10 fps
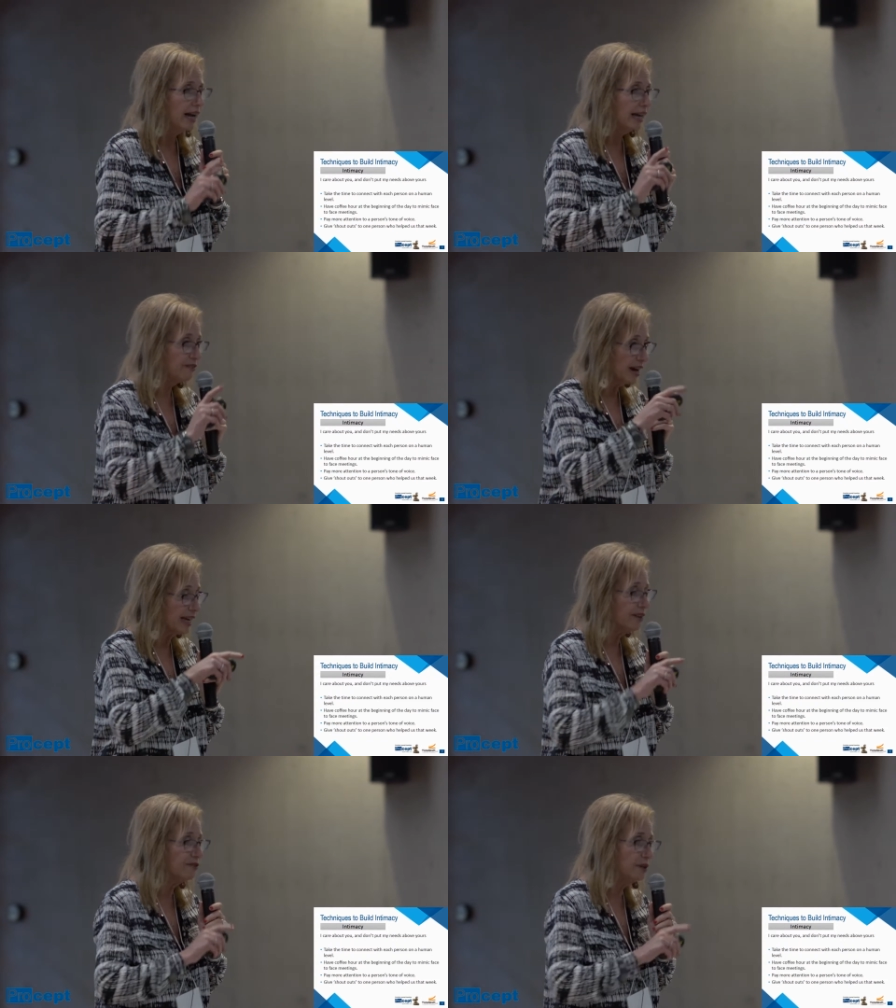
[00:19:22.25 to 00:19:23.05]
if I
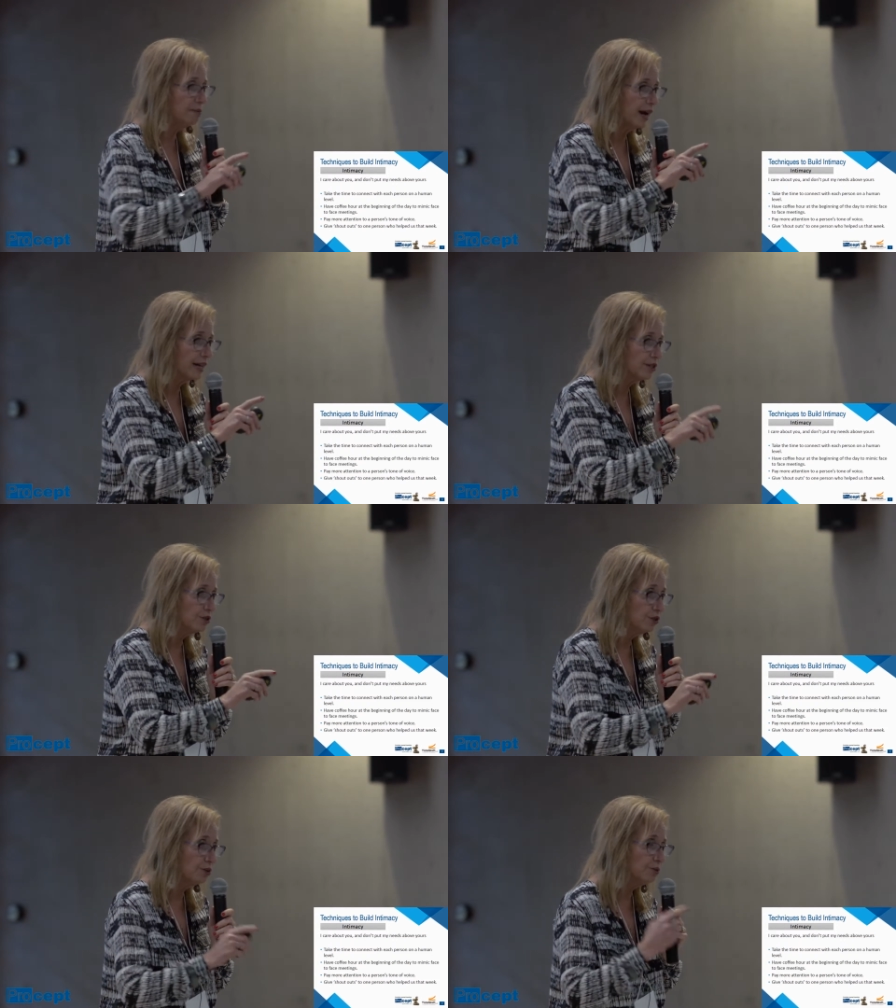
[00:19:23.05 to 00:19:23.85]
gave feedback
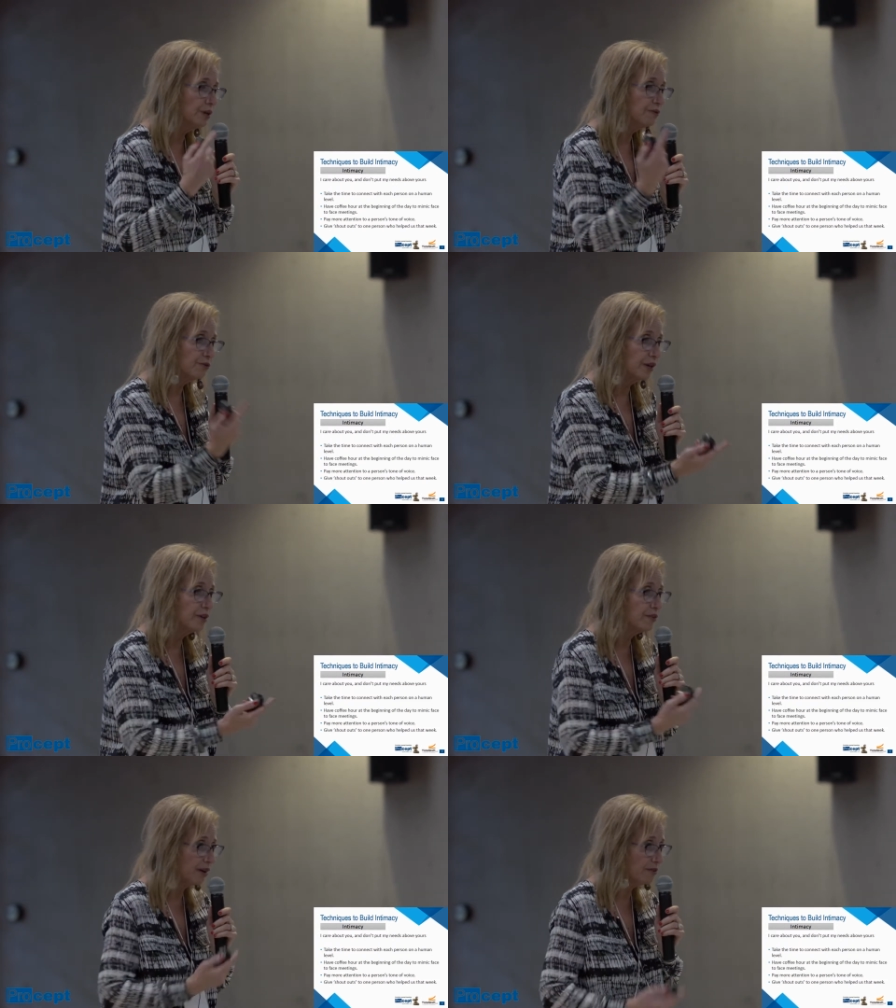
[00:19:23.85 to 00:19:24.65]
to you in front
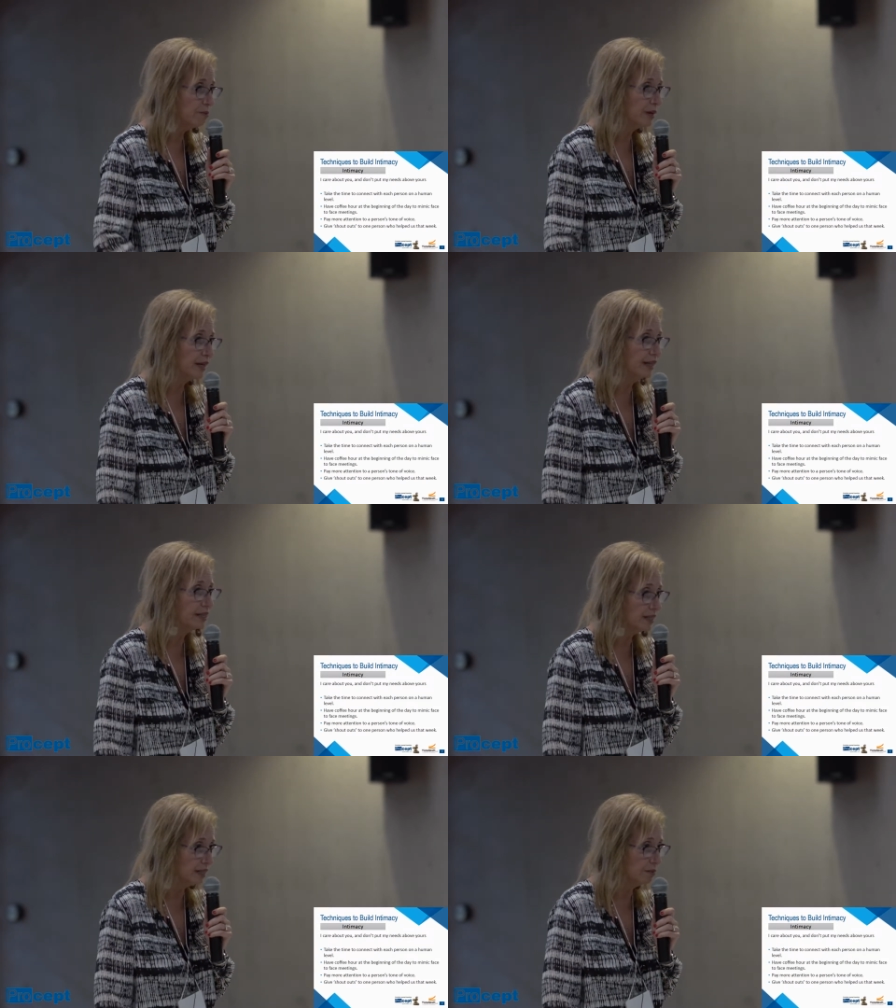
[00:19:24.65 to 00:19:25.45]
of everybody at a
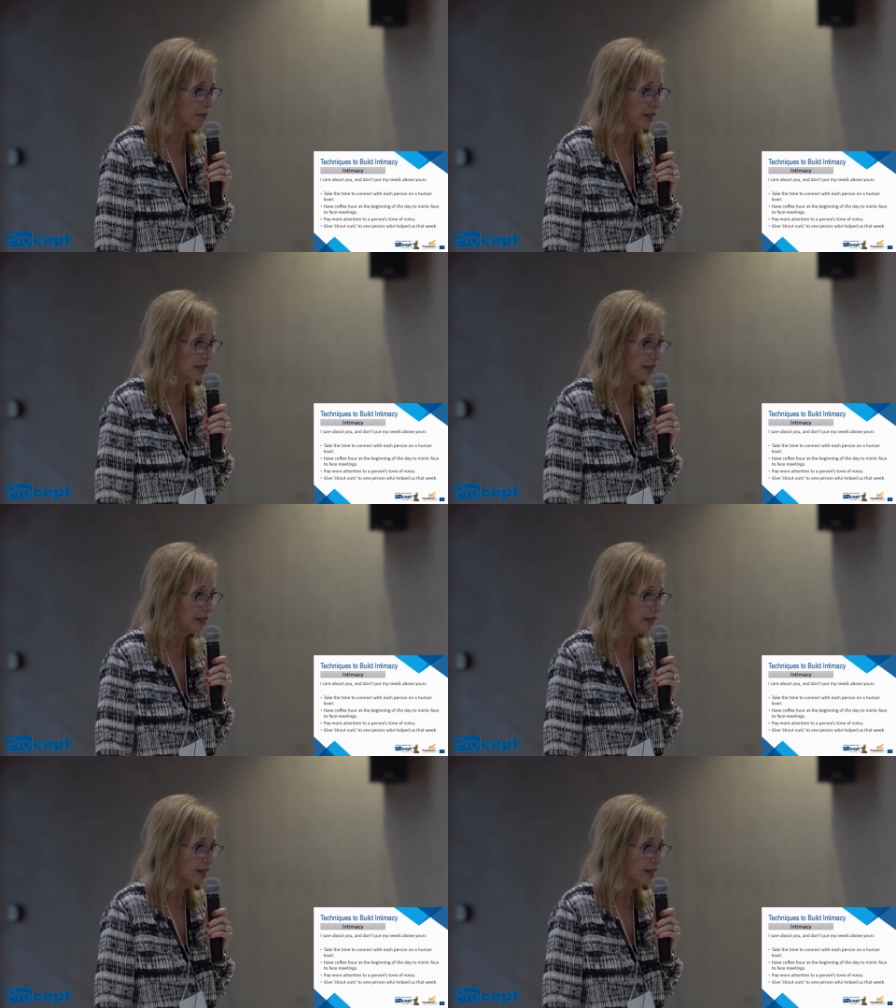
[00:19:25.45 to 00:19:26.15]
team meeting,